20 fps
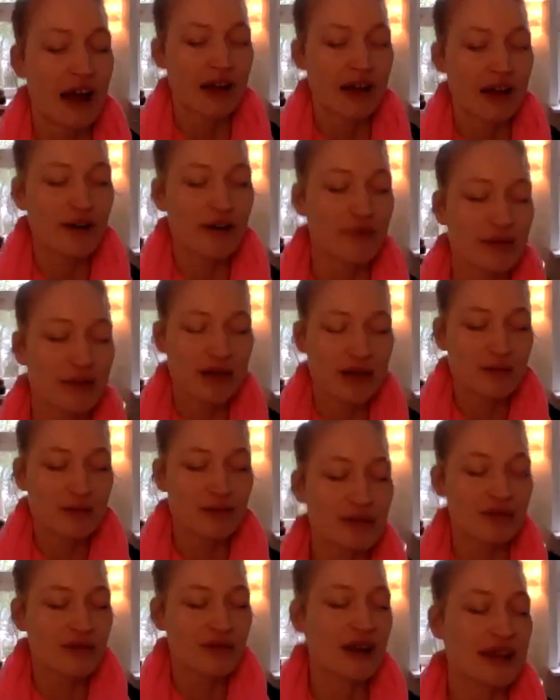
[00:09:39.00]
And of being
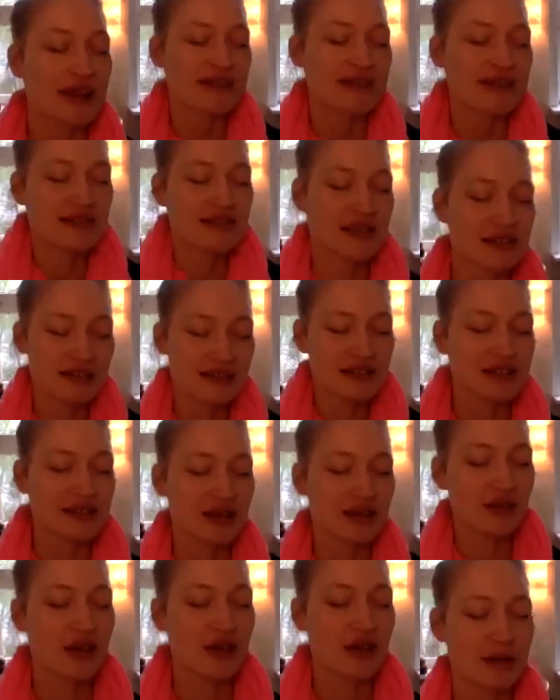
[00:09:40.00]
present in
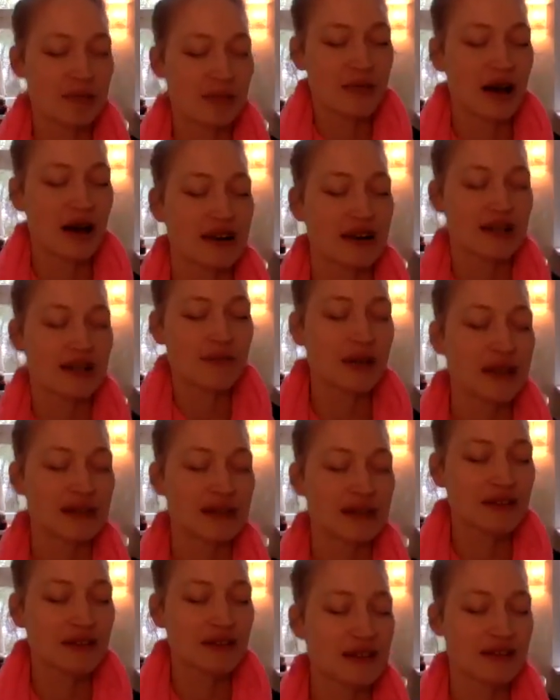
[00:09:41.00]
your
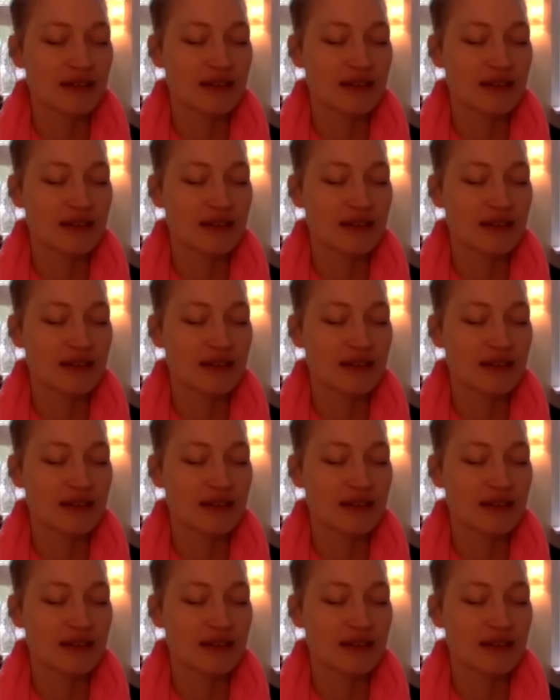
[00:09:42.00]
embodiment